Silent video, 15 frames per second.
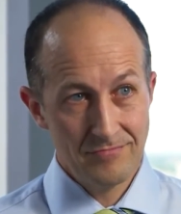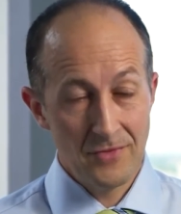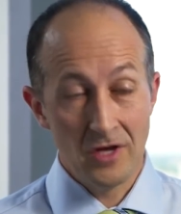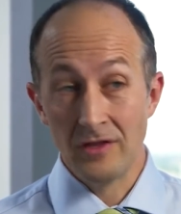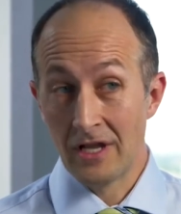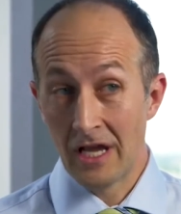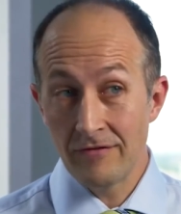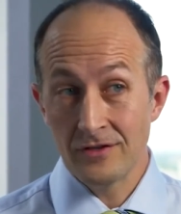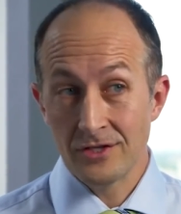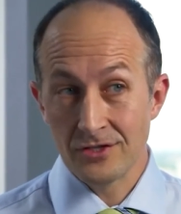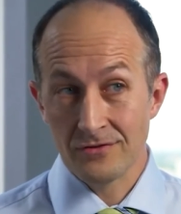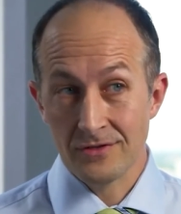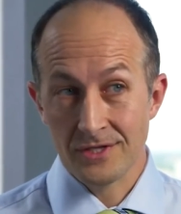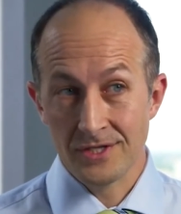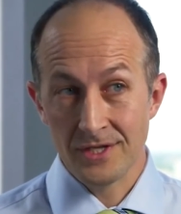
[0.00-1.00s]
On the life
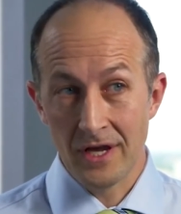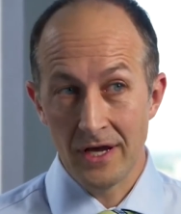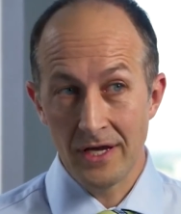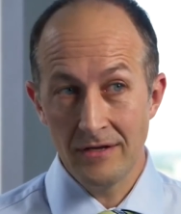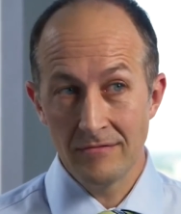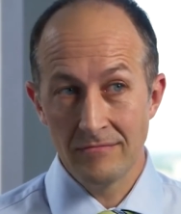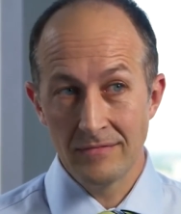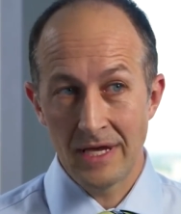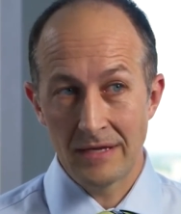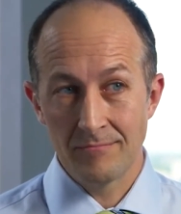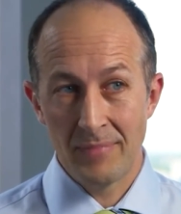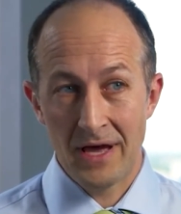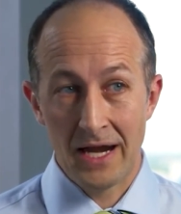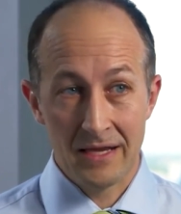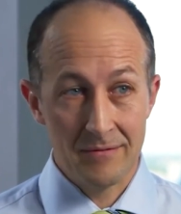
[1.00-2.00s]
insurance side, that
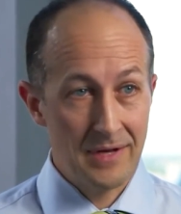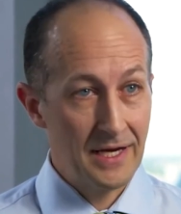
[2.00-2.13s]
part of the